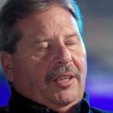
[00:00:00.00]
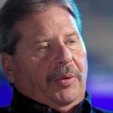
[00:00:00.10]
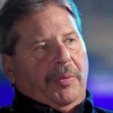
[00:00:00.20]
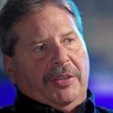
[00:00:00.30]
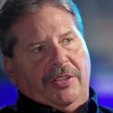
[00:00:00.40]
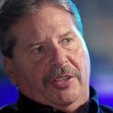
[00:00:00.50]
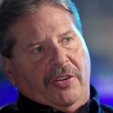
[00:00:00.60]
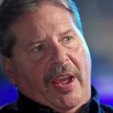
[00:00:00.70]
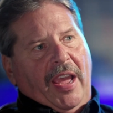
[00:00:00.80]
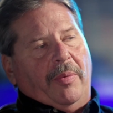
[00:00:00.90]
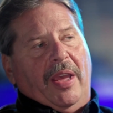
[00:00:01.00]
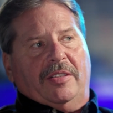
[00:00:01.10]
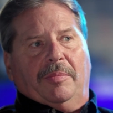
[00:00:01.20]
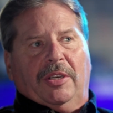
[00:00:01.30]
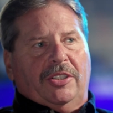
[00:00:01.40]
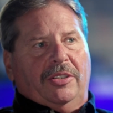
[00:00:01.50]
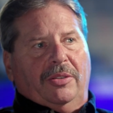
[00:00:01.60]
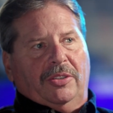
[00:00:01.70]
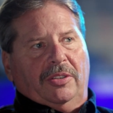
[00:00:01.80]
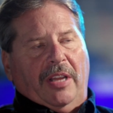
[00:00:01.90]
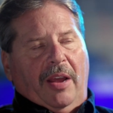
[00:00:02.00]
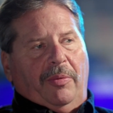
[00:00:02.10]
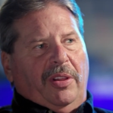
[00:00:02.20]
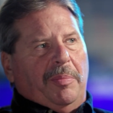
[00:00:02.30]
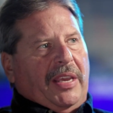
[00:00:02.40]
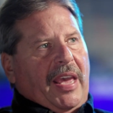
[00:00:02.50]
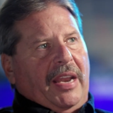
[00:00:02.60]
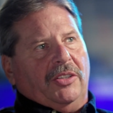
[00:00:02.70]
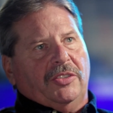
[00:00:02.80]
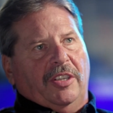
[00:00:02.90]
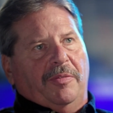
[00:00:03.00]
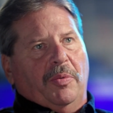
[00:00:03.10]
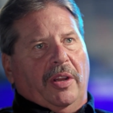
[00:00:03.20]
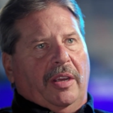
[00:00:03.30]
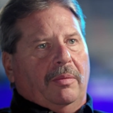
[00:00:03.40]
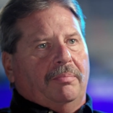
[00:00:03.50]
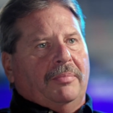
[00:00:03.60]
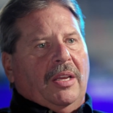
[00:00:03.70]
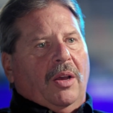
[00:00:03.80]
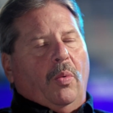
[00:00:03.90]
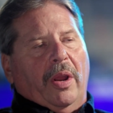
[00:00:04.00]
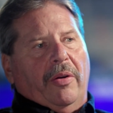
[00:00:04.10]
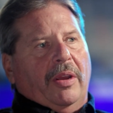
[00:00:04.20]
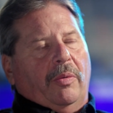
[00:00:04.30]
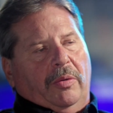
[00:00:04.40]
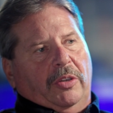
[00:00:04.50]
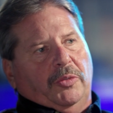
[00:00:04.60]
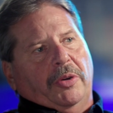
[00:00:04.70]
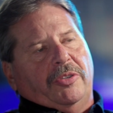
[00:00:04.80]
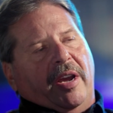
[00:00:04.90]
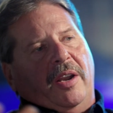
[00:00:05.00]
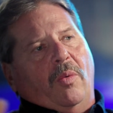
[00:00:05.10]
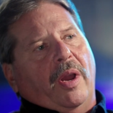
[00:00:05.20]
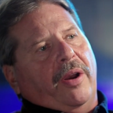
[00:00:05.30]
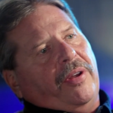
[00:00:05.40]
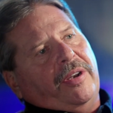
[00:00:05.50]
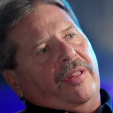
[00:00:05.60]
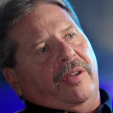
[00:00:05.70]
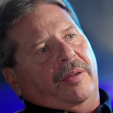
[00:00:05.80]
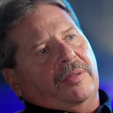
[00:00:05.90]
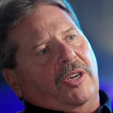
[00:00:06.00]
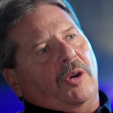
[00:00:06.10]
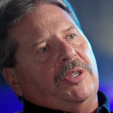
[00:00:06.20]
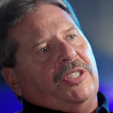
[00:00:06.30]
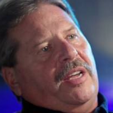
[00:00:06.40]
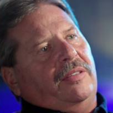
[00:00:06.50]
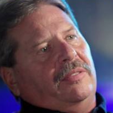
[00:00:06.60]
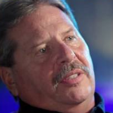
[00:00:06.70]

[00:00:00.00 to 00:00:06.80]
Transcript: We went to the track, we had some issues, not really mechanical stuff, more like wiring, because we were trying to wire into the Cobra Jet